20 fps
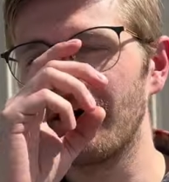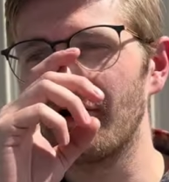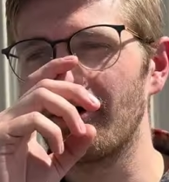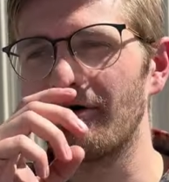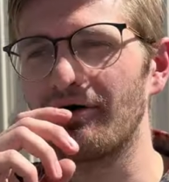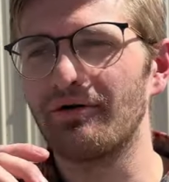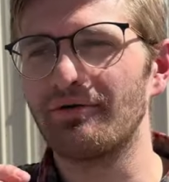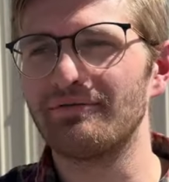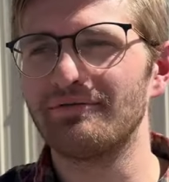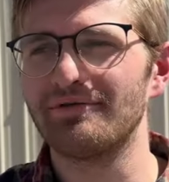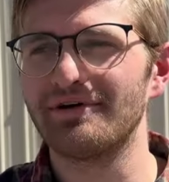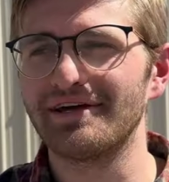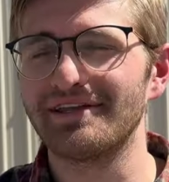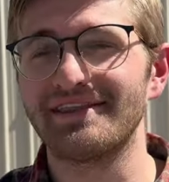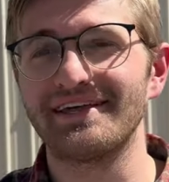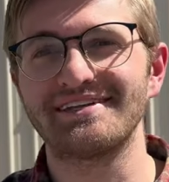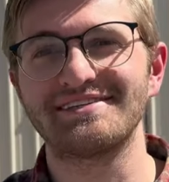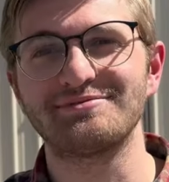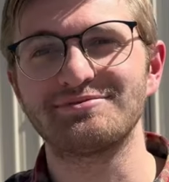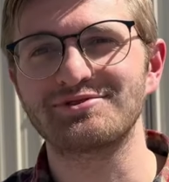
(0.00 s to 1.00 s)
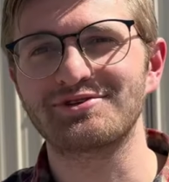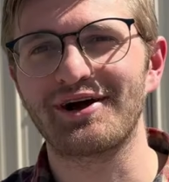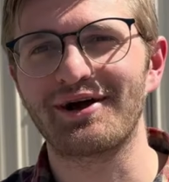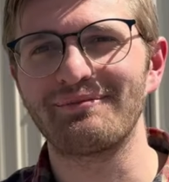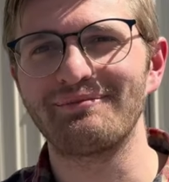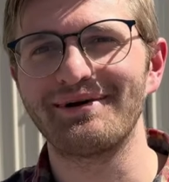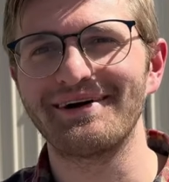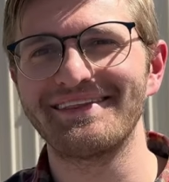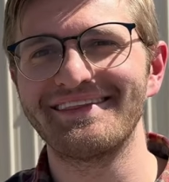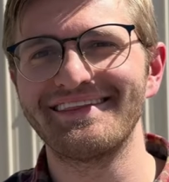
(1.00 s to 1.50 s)
Oh, hit that
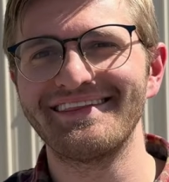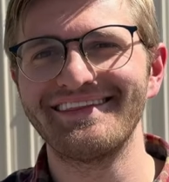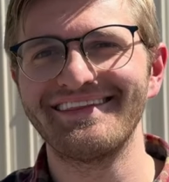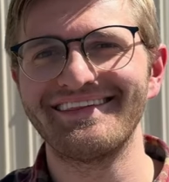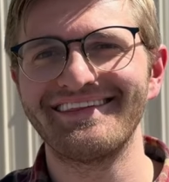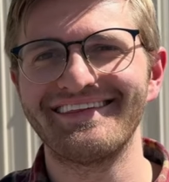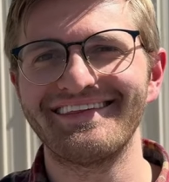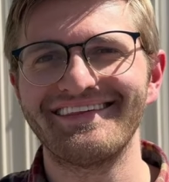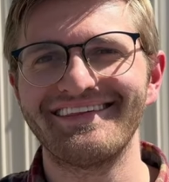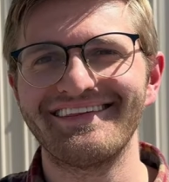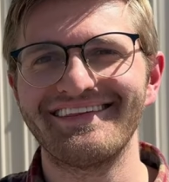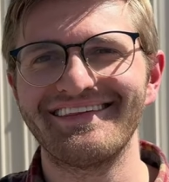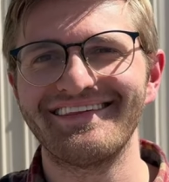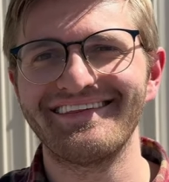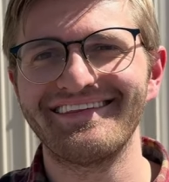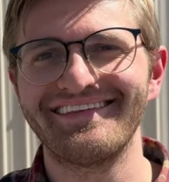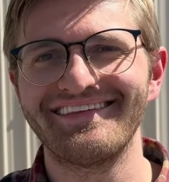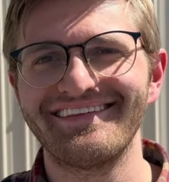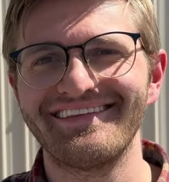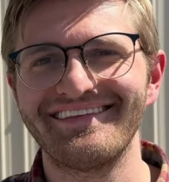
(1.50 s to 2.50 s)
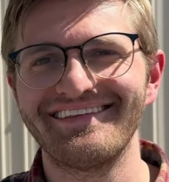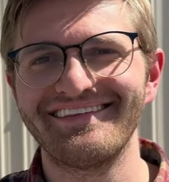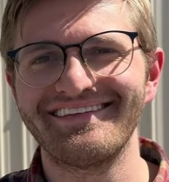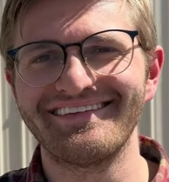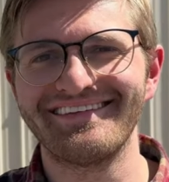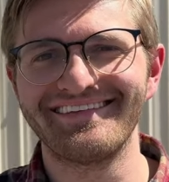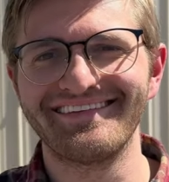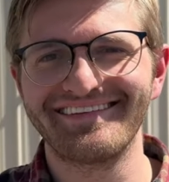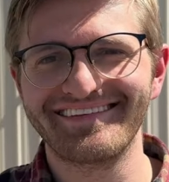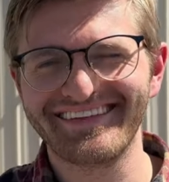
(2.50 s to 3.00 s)
subscribe button.
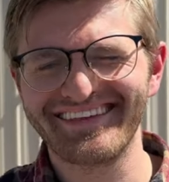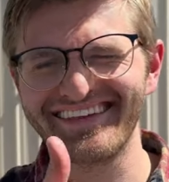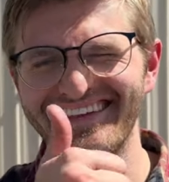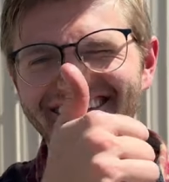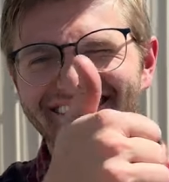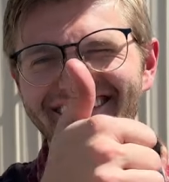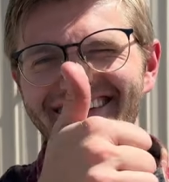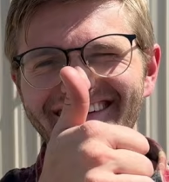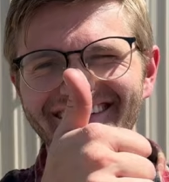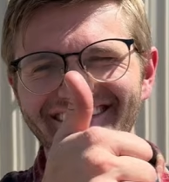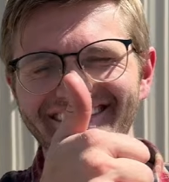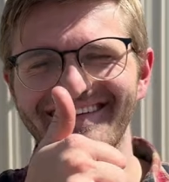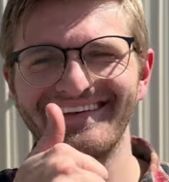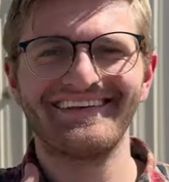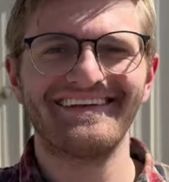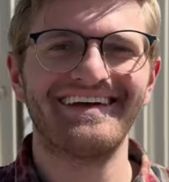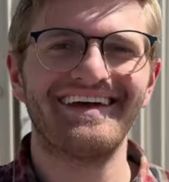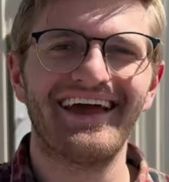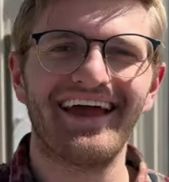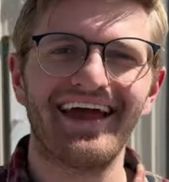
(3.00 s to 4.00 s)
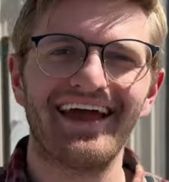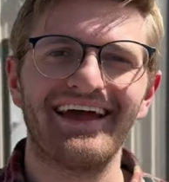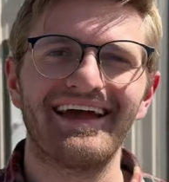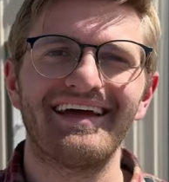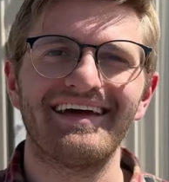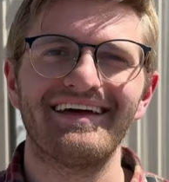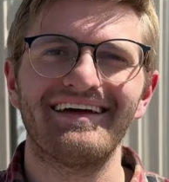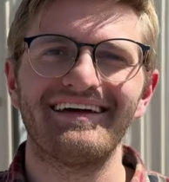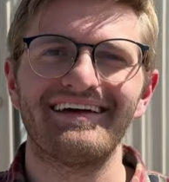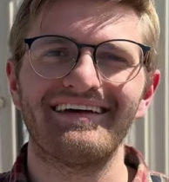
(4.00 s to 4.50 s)
Absolutely. For more
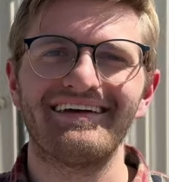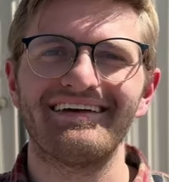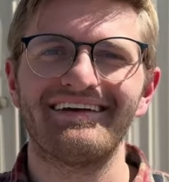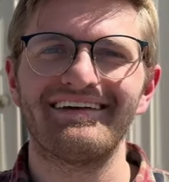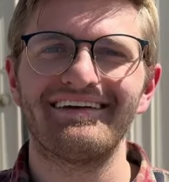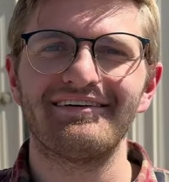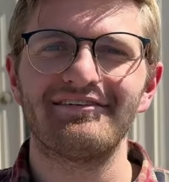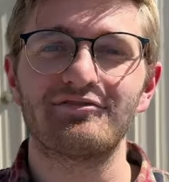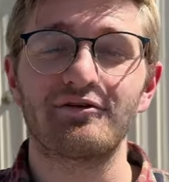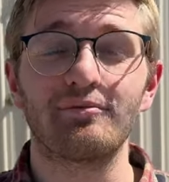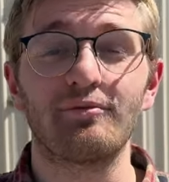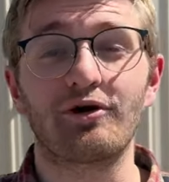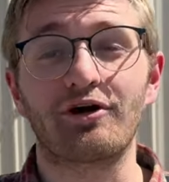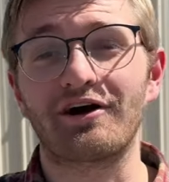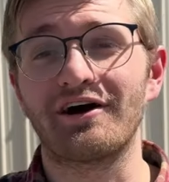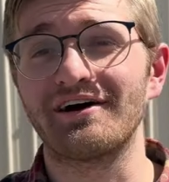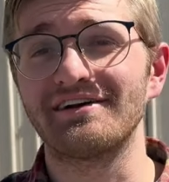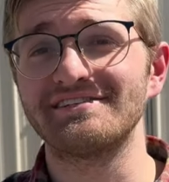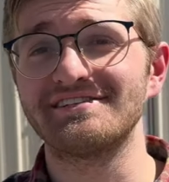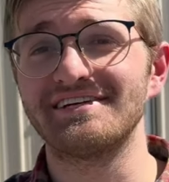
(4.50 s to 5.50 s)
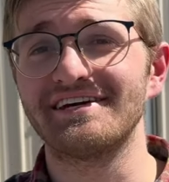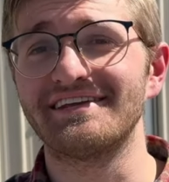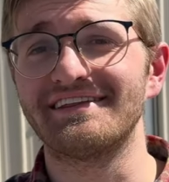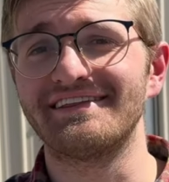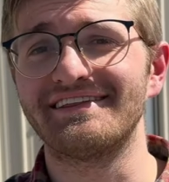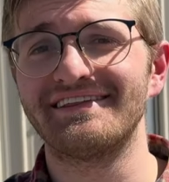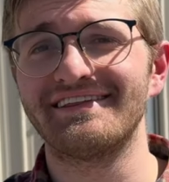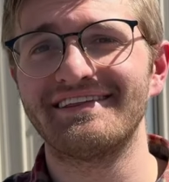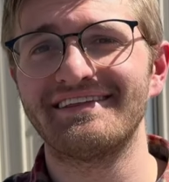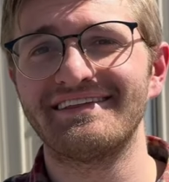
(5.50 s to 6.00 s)
what? For more content.
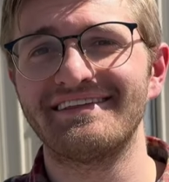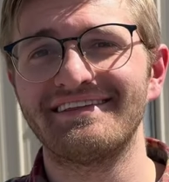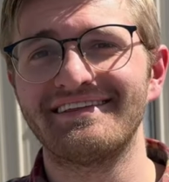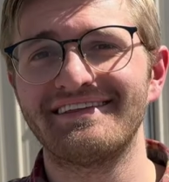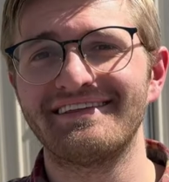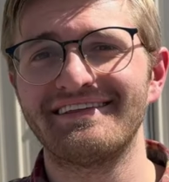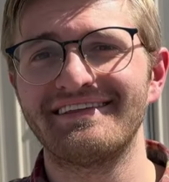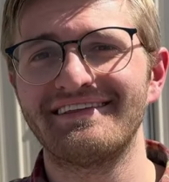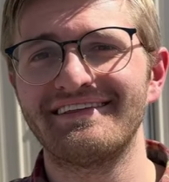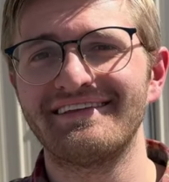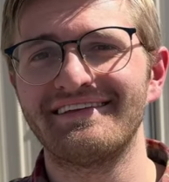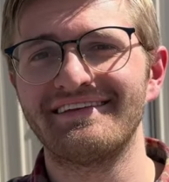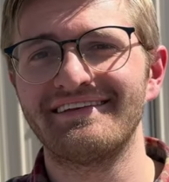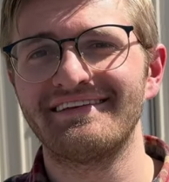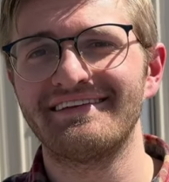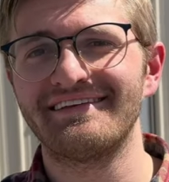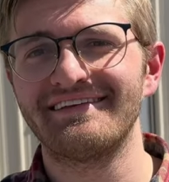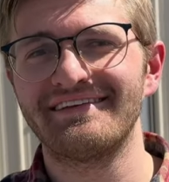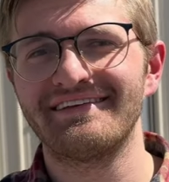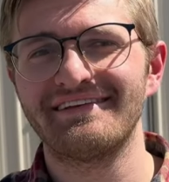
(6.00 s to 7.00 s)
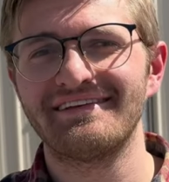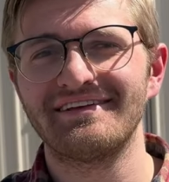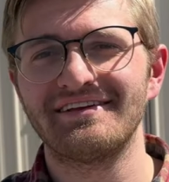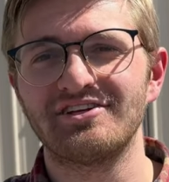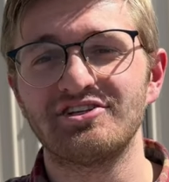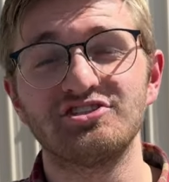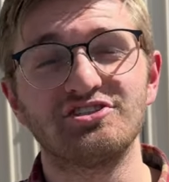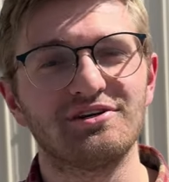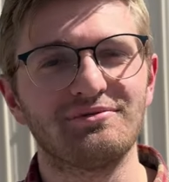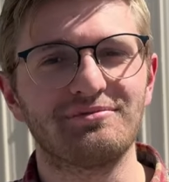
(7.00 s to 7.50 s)
What type of content?
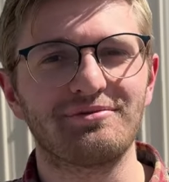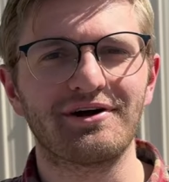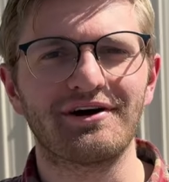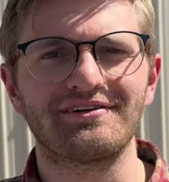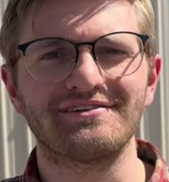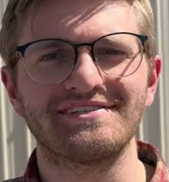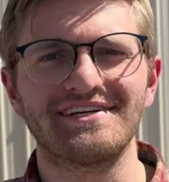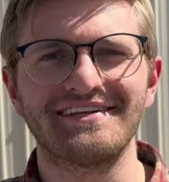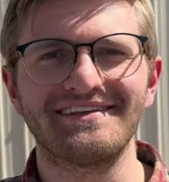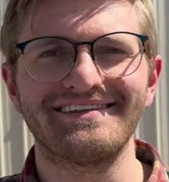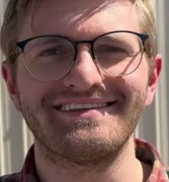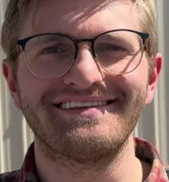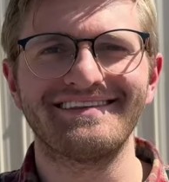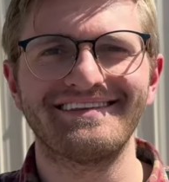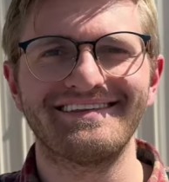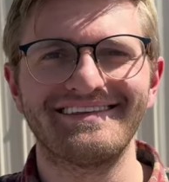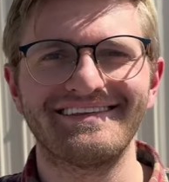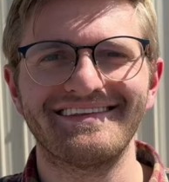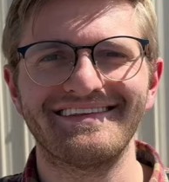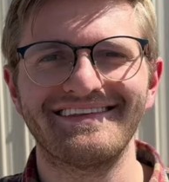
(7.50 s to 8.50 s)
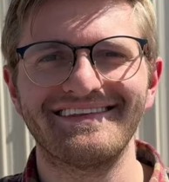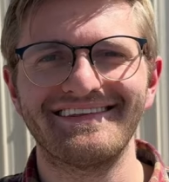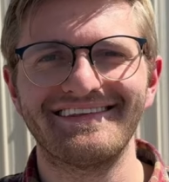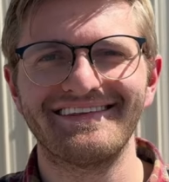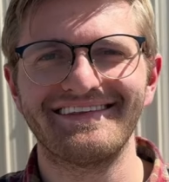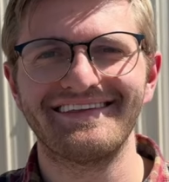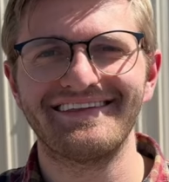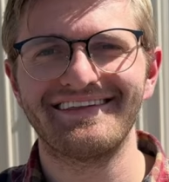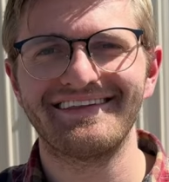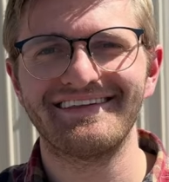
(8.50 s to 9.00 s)
Jeep content.
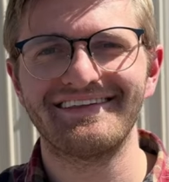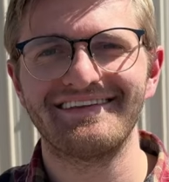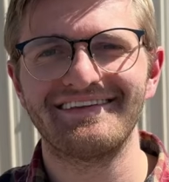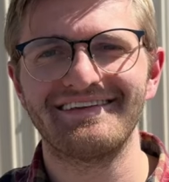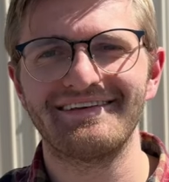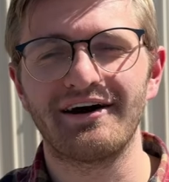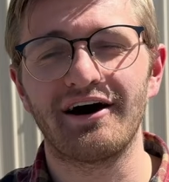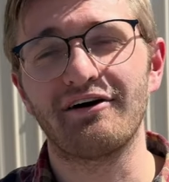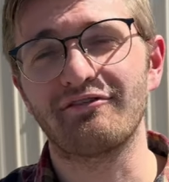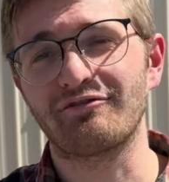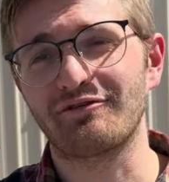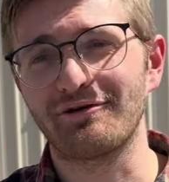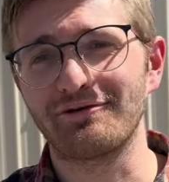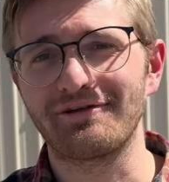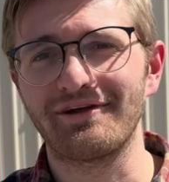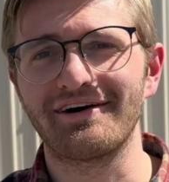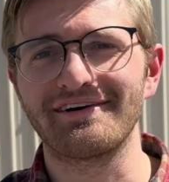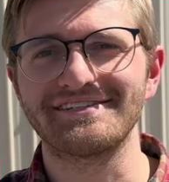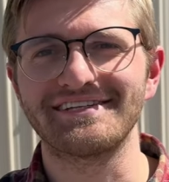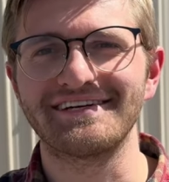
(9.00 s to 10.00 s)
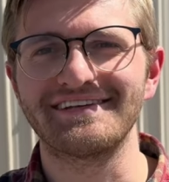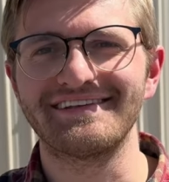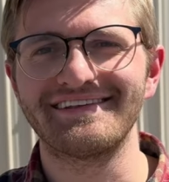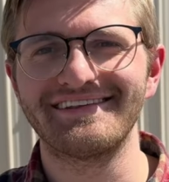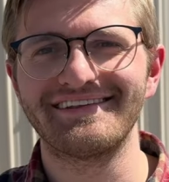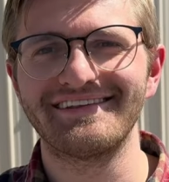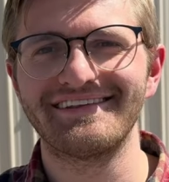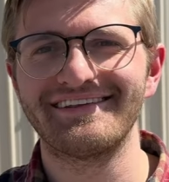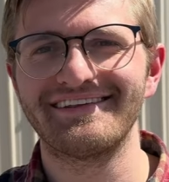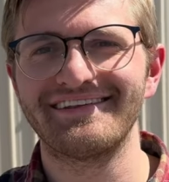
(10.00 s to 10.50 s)
And? Off-road content.
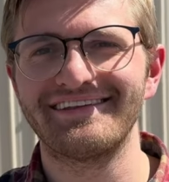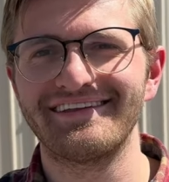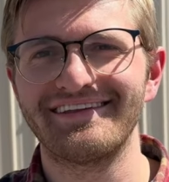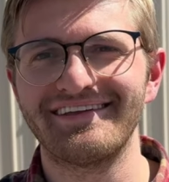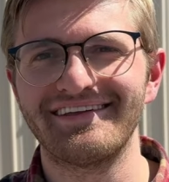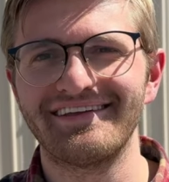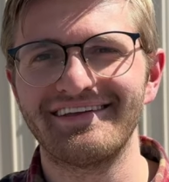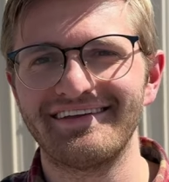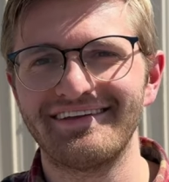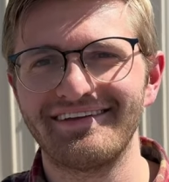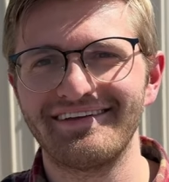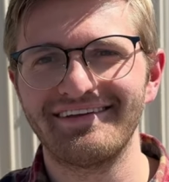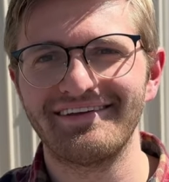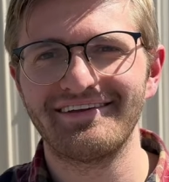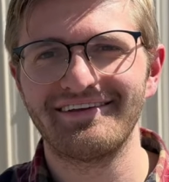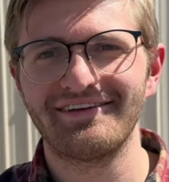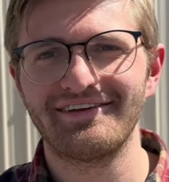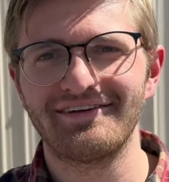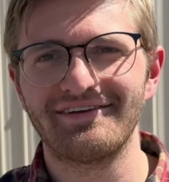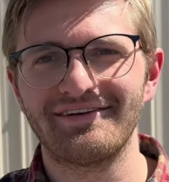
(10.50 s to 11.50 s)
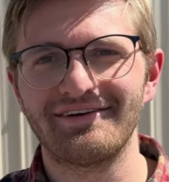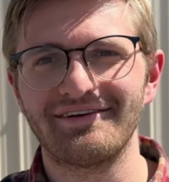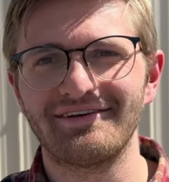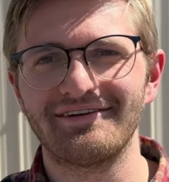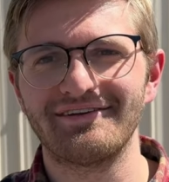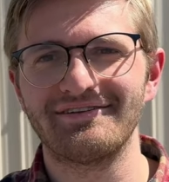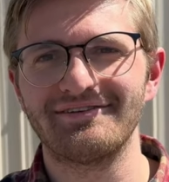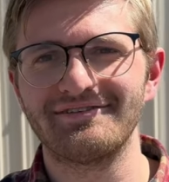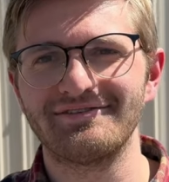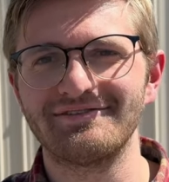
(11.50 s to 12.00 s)
All the, all the
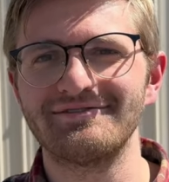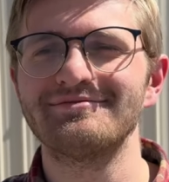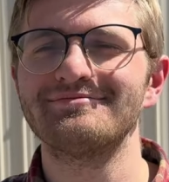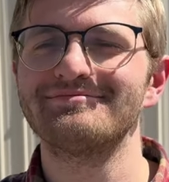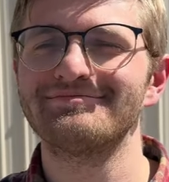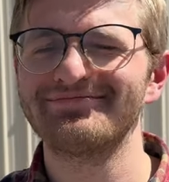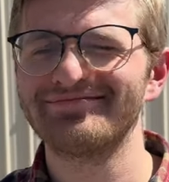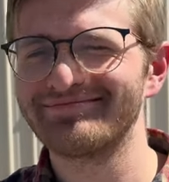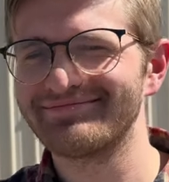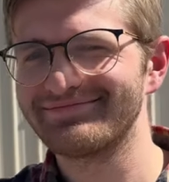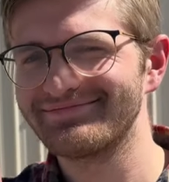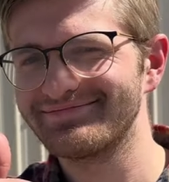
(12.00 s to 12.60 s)
cool stuffs.